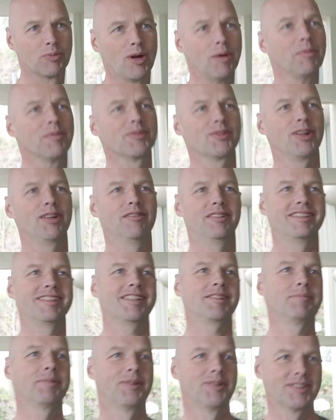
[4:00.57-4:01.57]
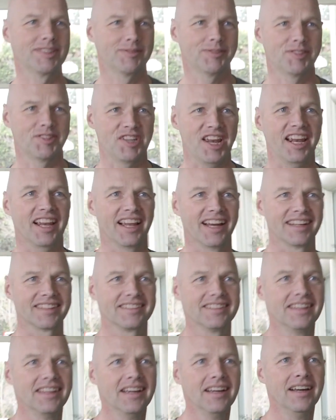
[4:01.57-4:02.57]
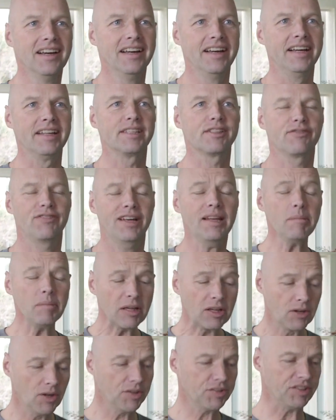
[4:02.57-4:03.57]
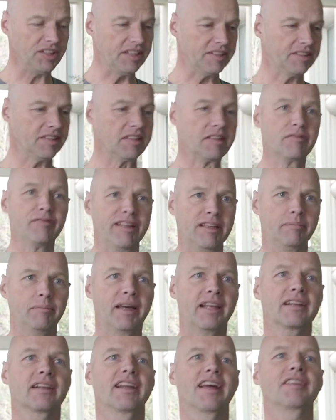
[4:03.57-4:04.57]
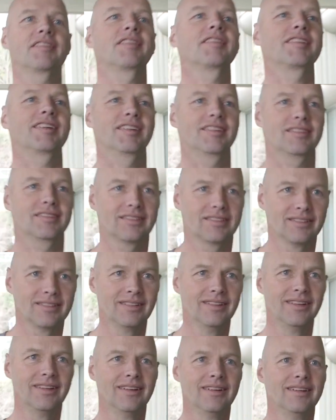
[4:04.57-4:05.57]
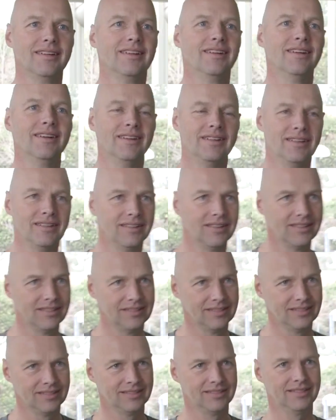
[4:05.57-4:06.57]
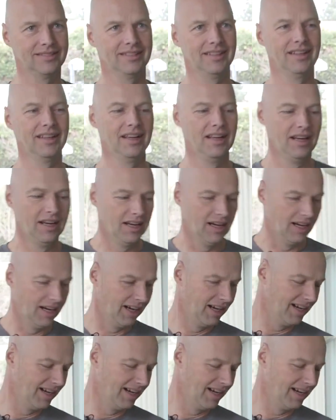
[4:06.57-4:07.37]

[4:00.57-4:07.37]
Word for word: problem solver just because I was jet lagged. It's fun because it's a great mental exercise. Favorite comfort food? Uh,